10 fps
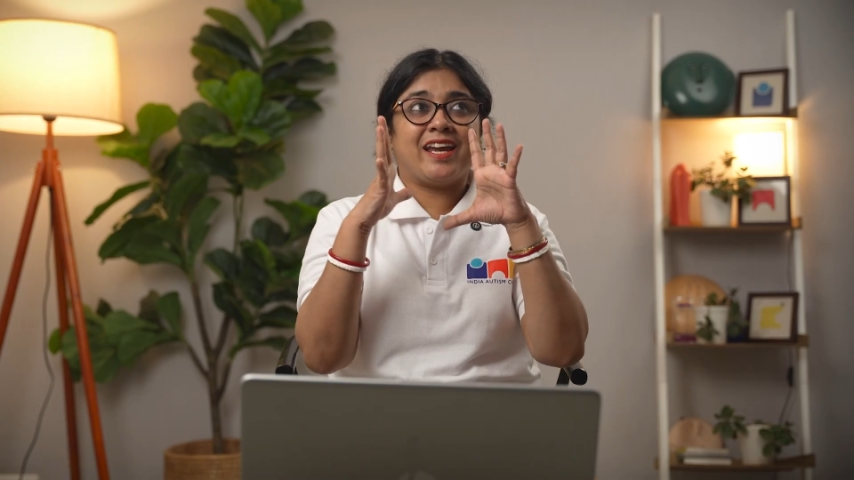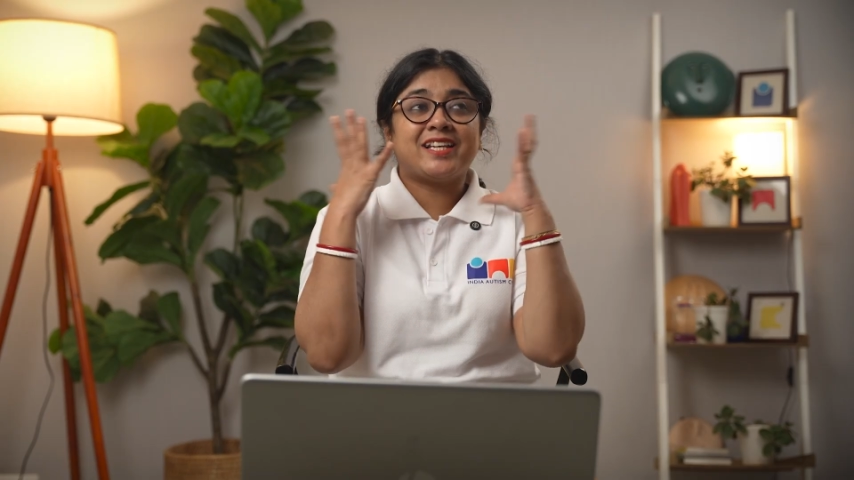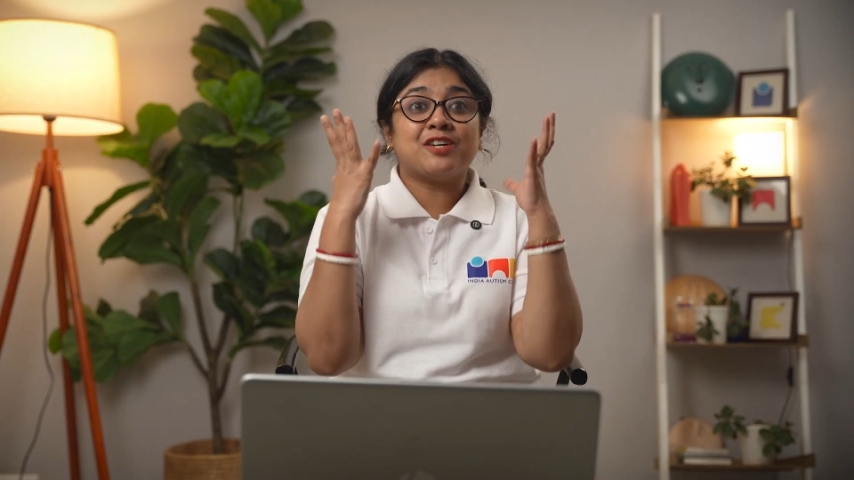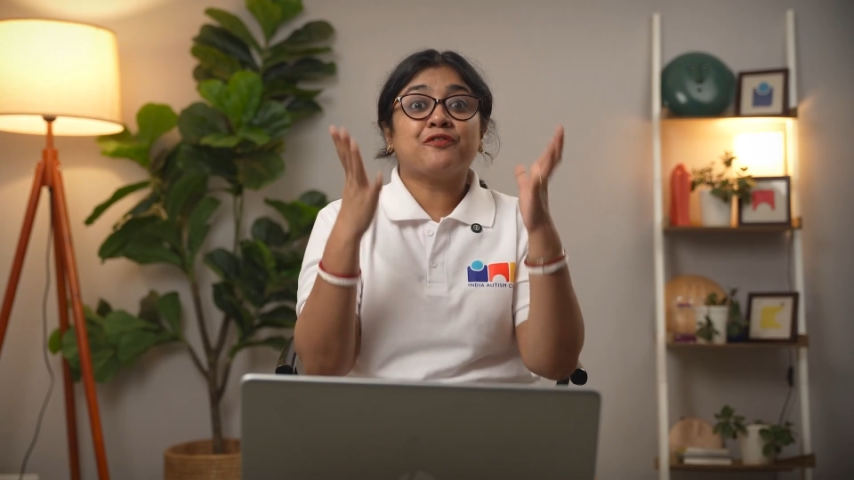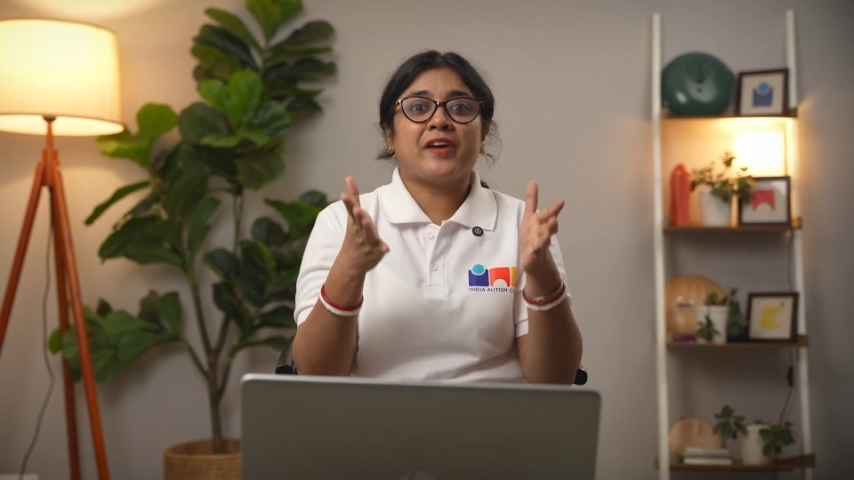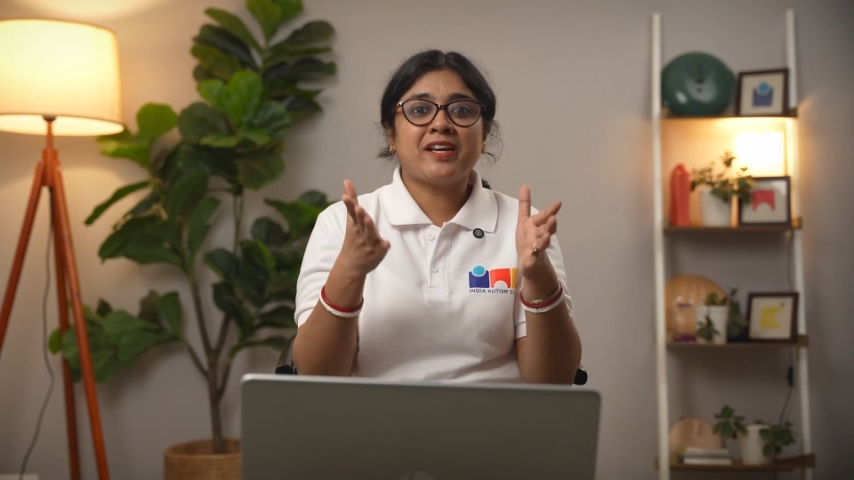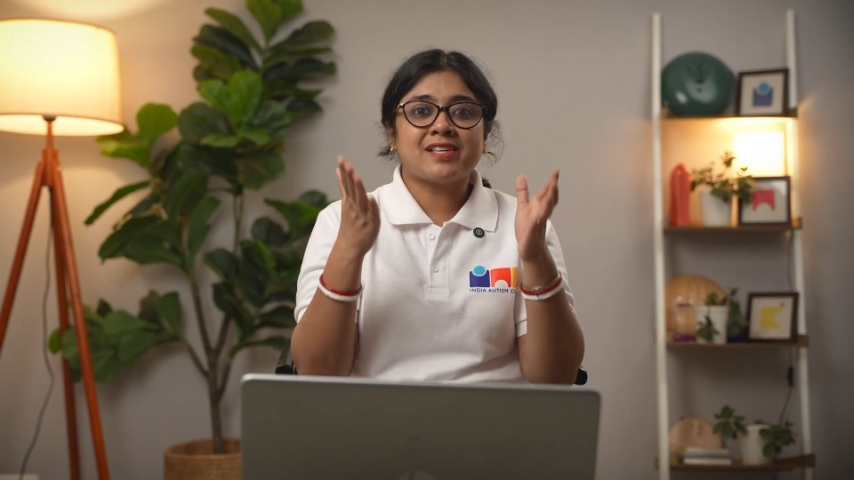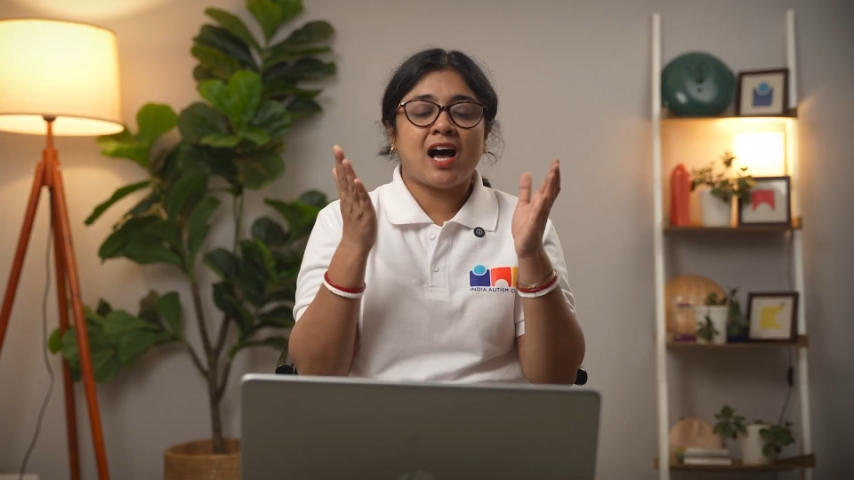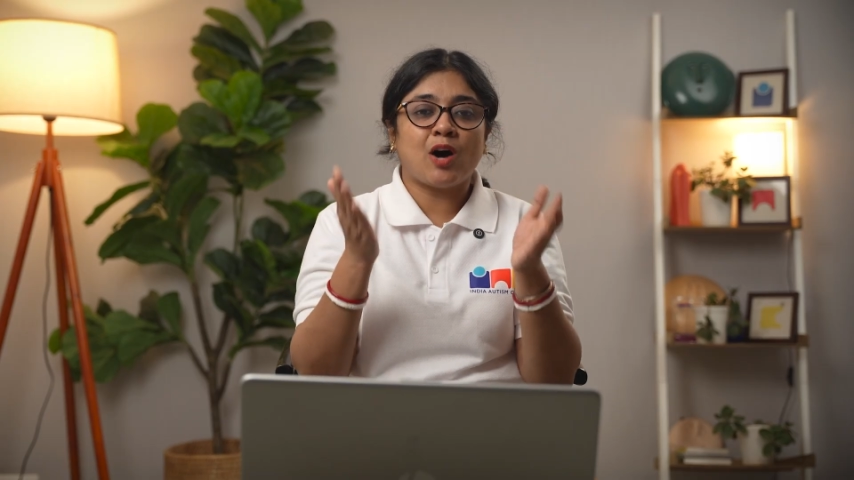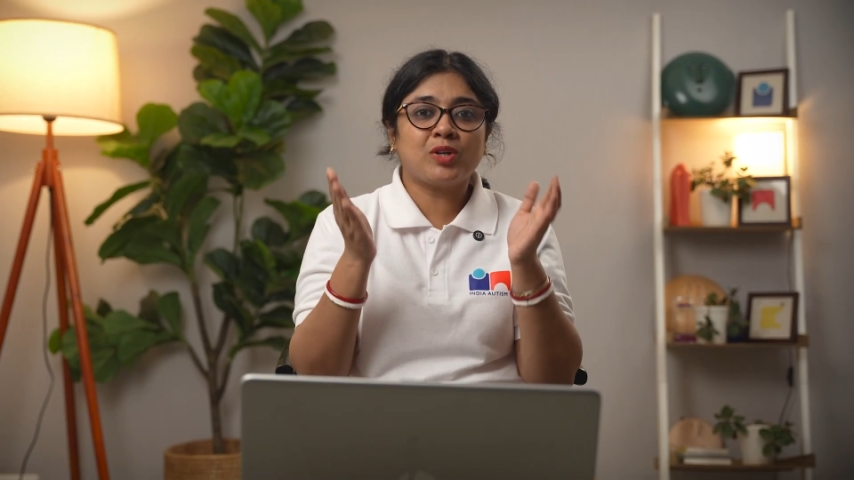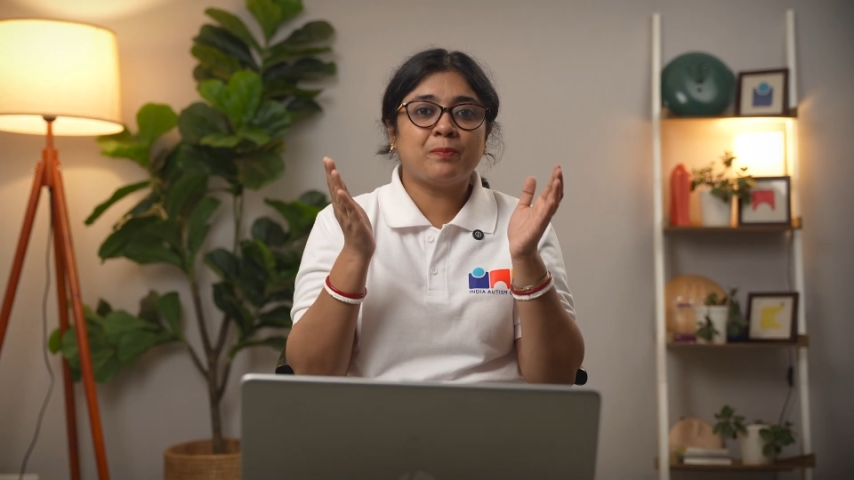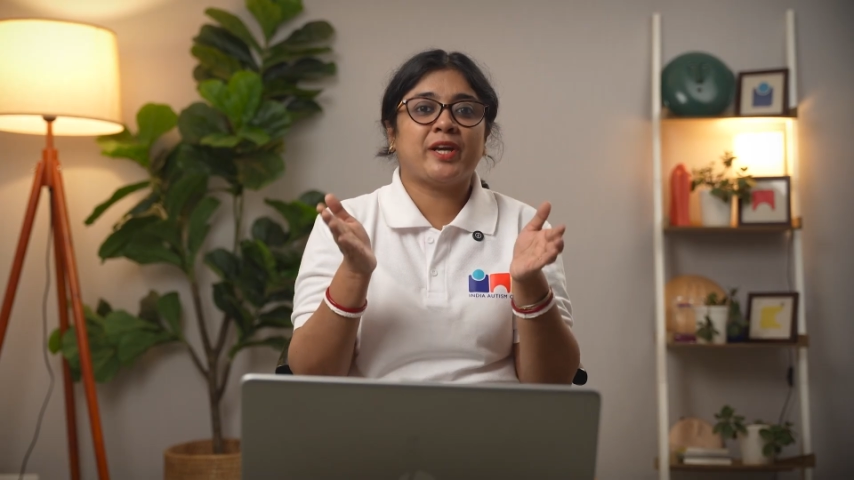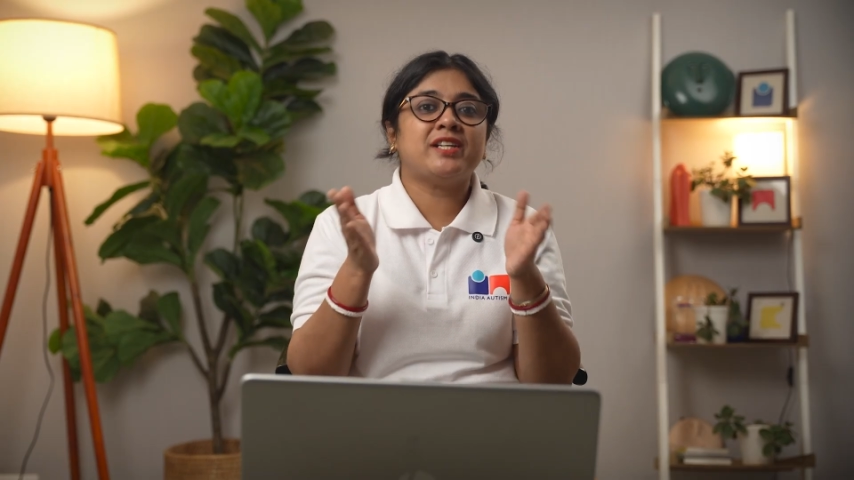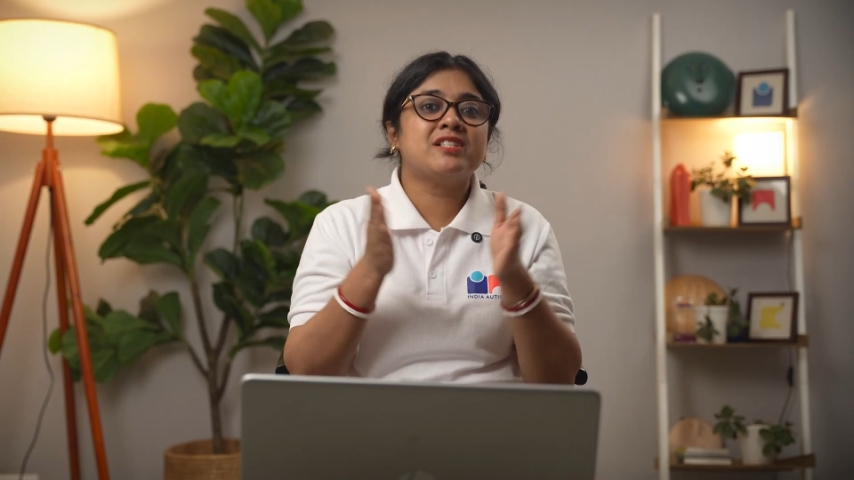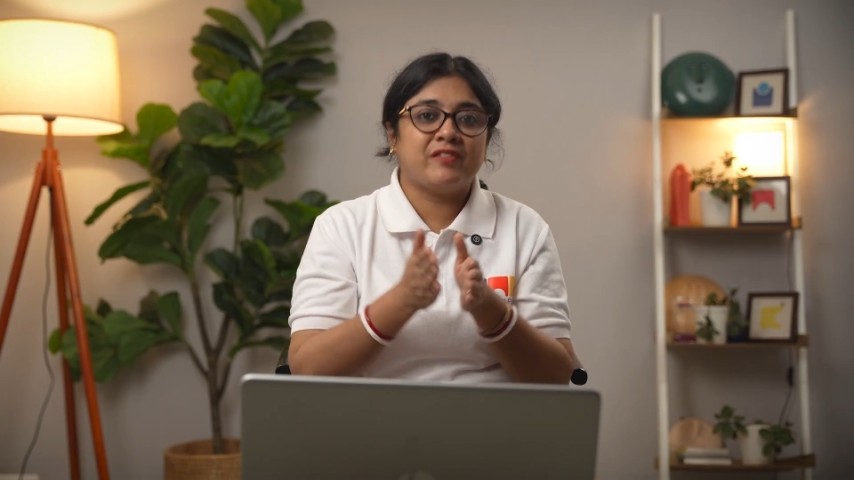it affects how the
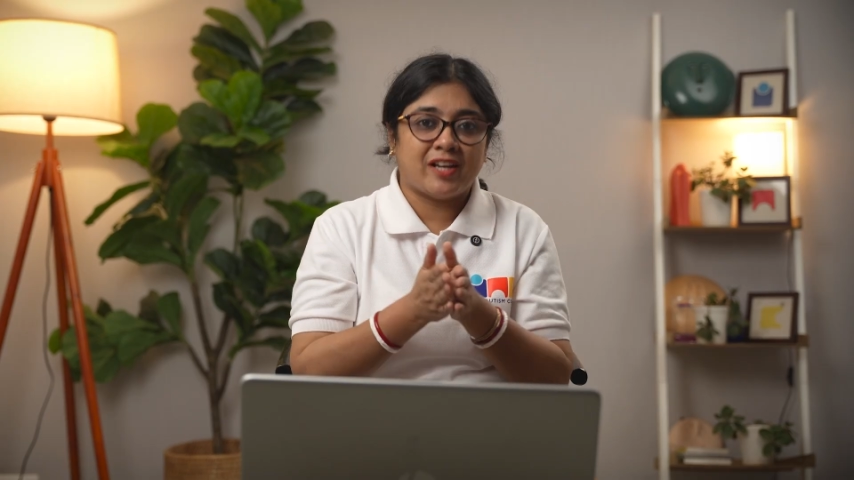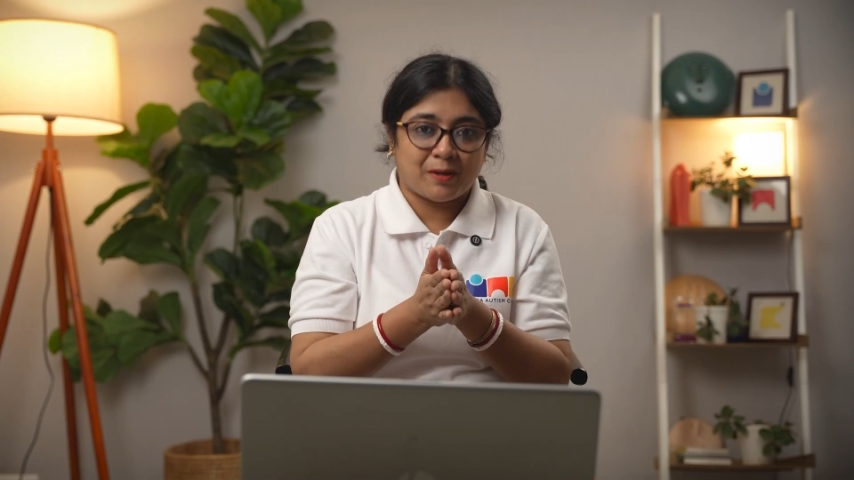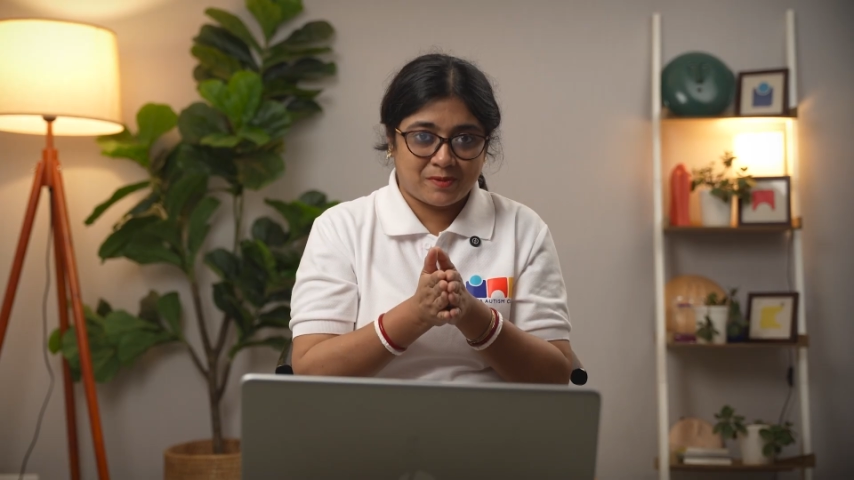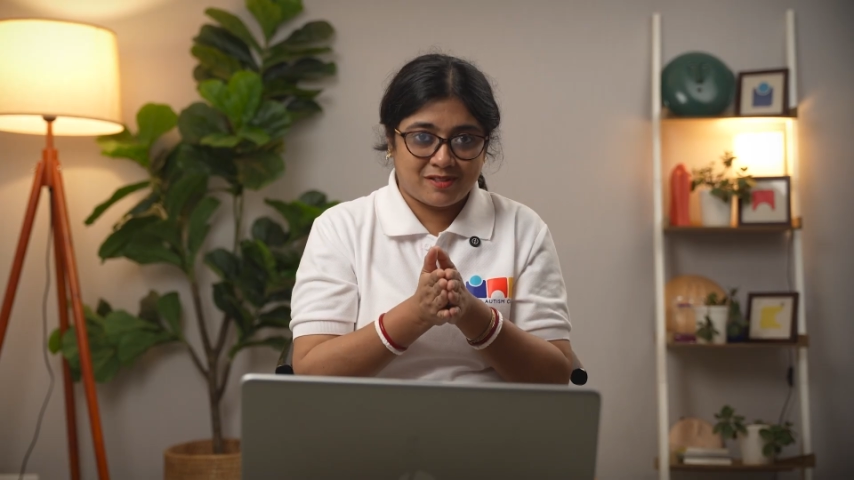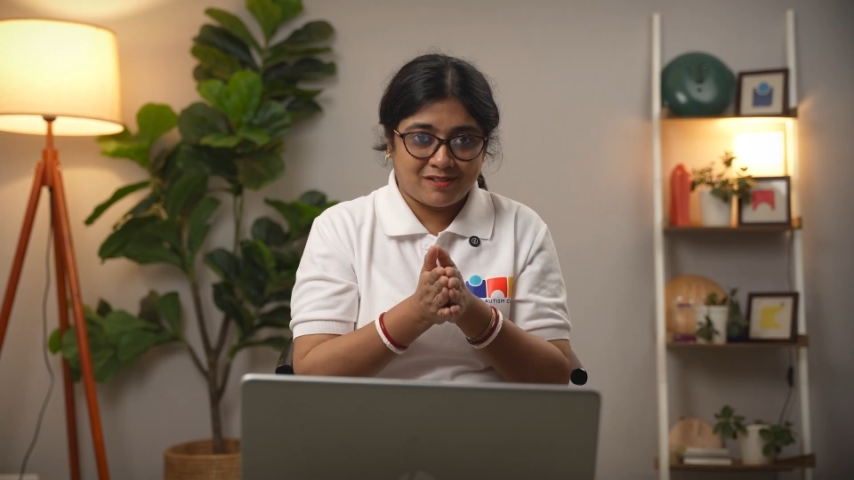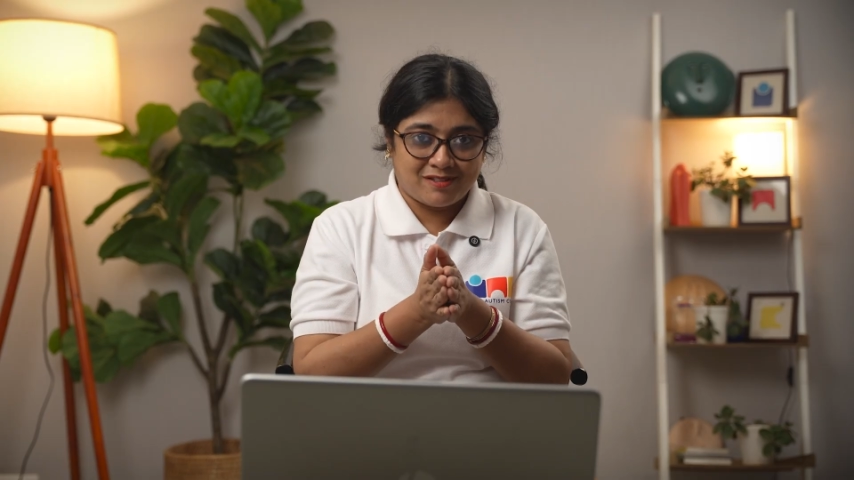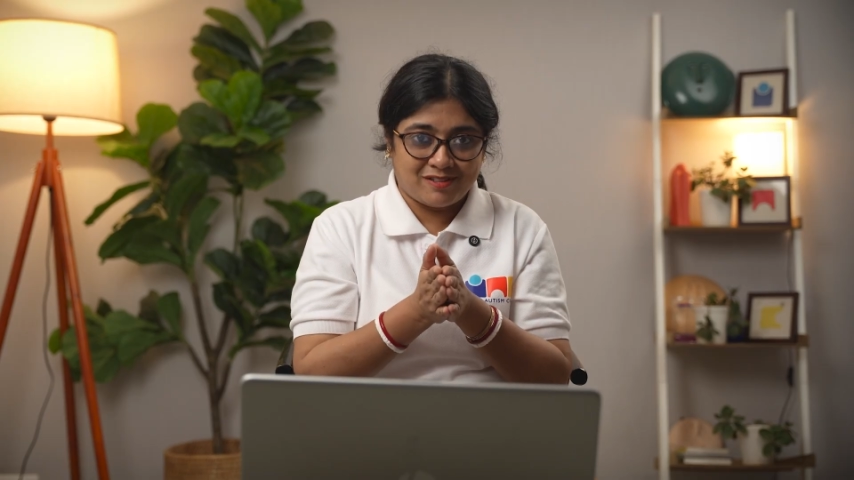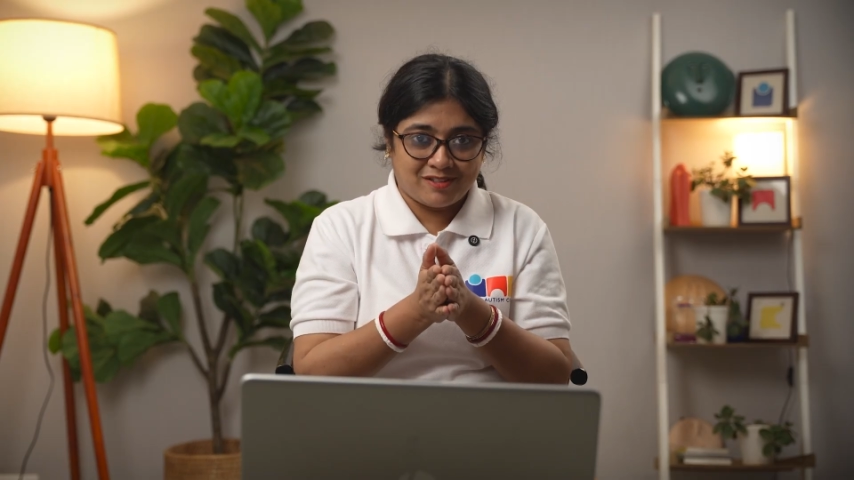brain develops